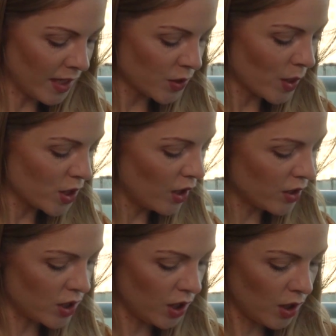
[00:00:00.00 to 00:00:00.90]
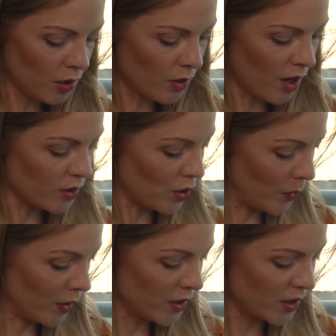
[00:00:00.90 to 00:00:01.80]
next question goes to you,
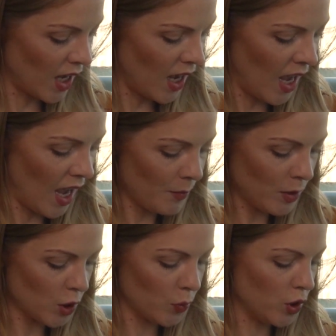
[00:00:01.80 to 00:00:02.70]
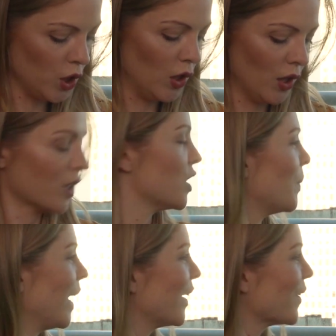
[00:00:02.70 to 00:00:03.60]
Thomas. How much would you look to
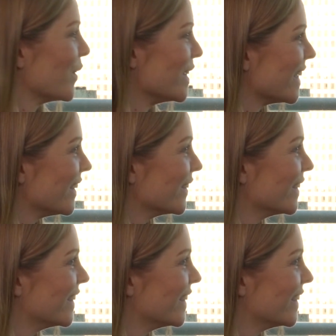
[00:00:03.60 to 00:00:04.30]
make on a deal?